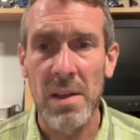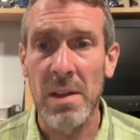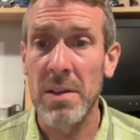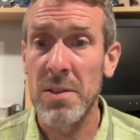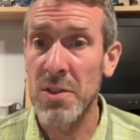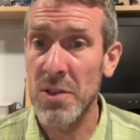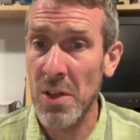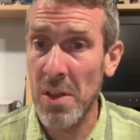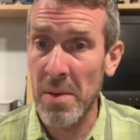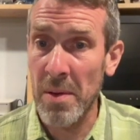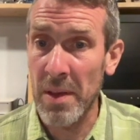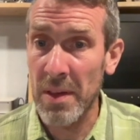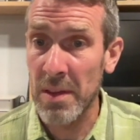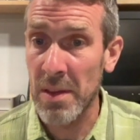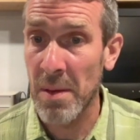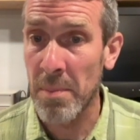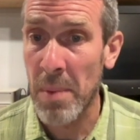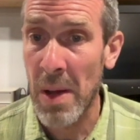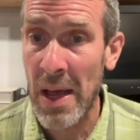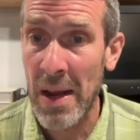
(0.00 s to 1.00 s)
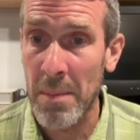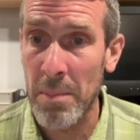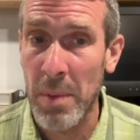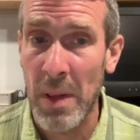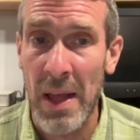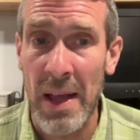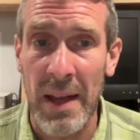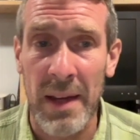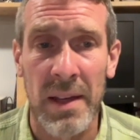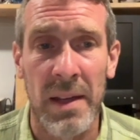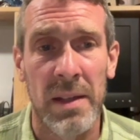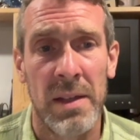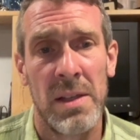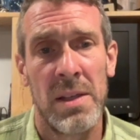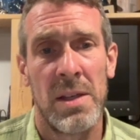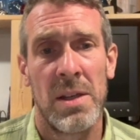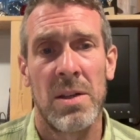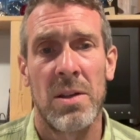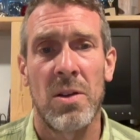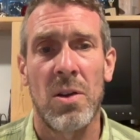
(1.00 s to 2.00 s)
So the bottom block
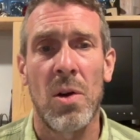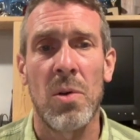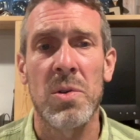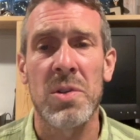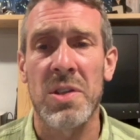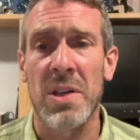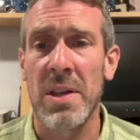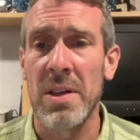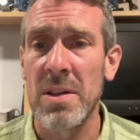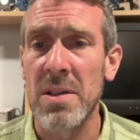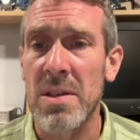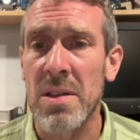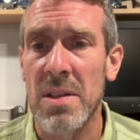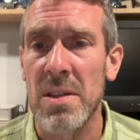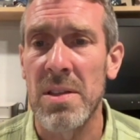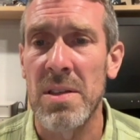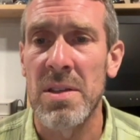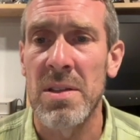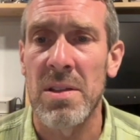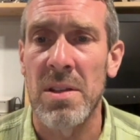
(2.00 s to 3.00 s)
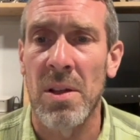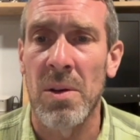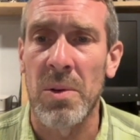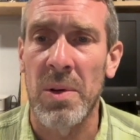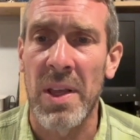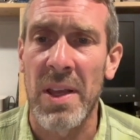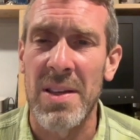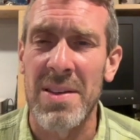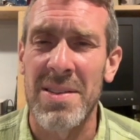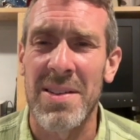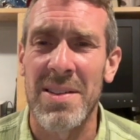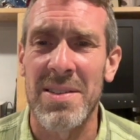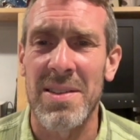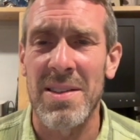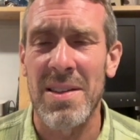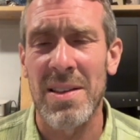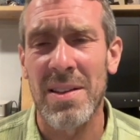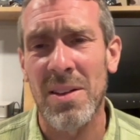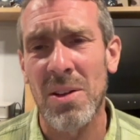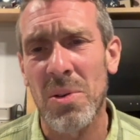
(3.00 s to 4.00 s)
goes into these load cases,
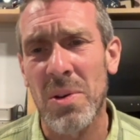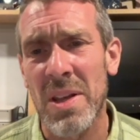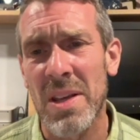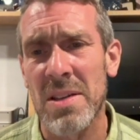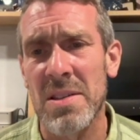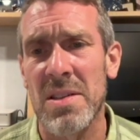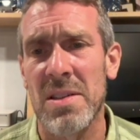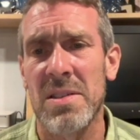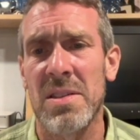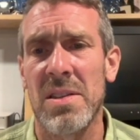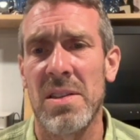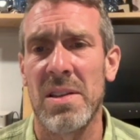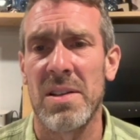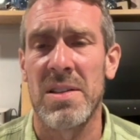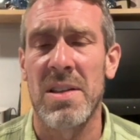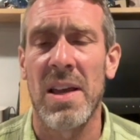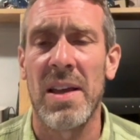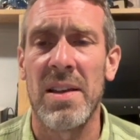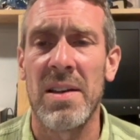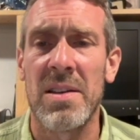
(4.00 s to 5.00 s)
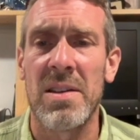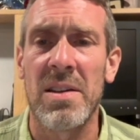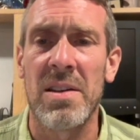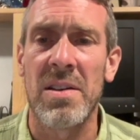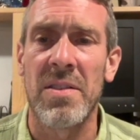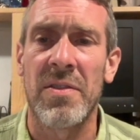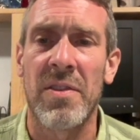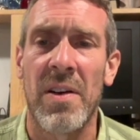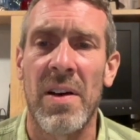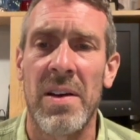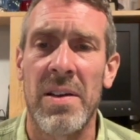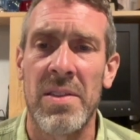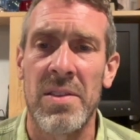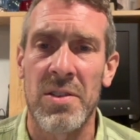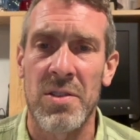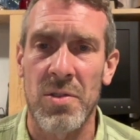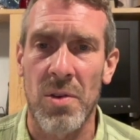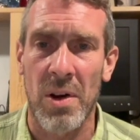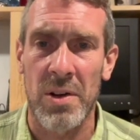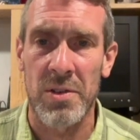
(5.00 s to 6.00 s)
the load cases that tend to define the
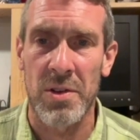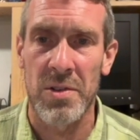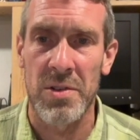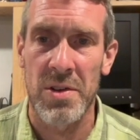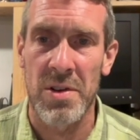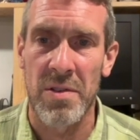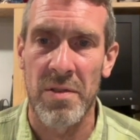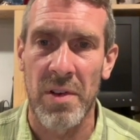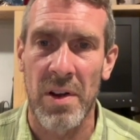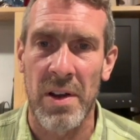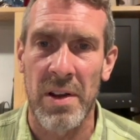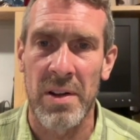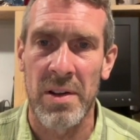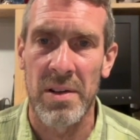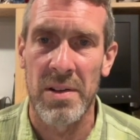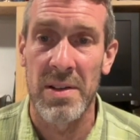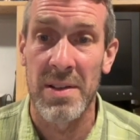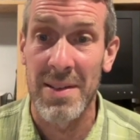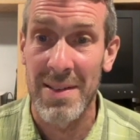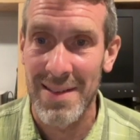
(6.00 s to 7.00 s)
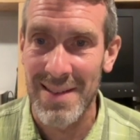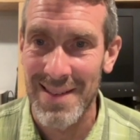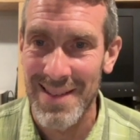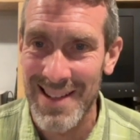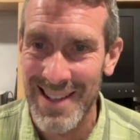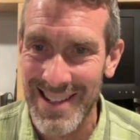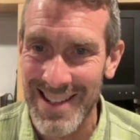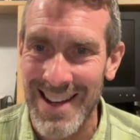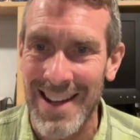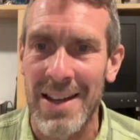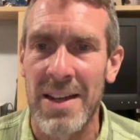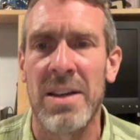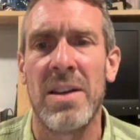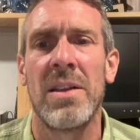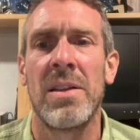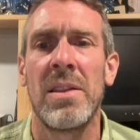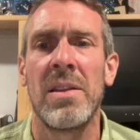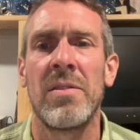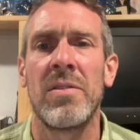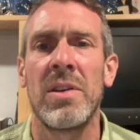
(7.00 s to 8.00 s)
structure's design
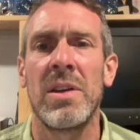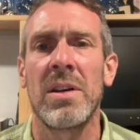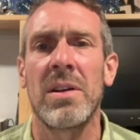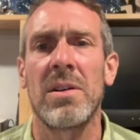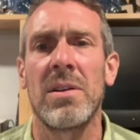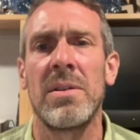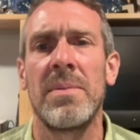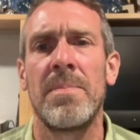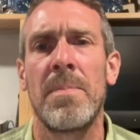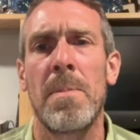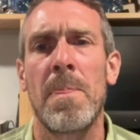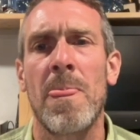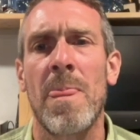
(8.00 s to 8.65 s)
in the vehicle.